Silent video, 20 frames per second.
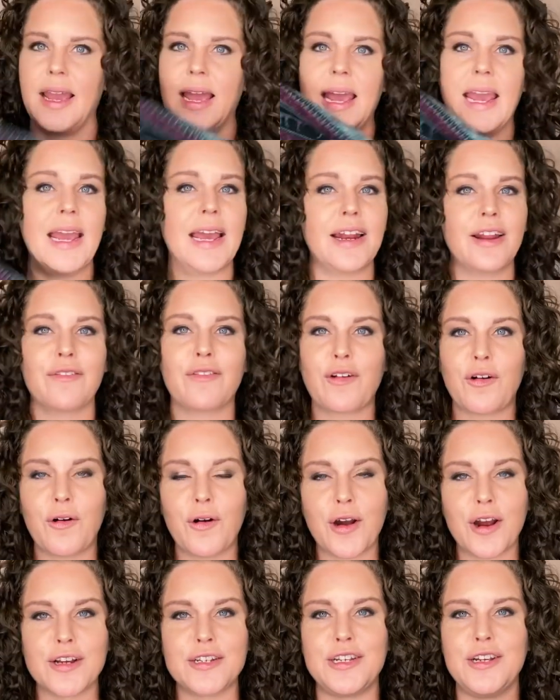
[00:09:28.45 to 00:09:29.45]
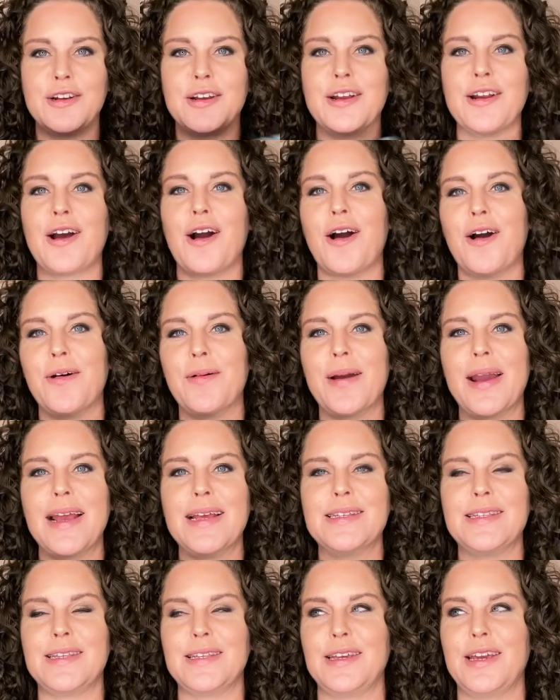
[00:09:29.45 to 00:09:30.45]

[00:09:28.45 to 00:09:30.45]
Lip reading: And of course, you can always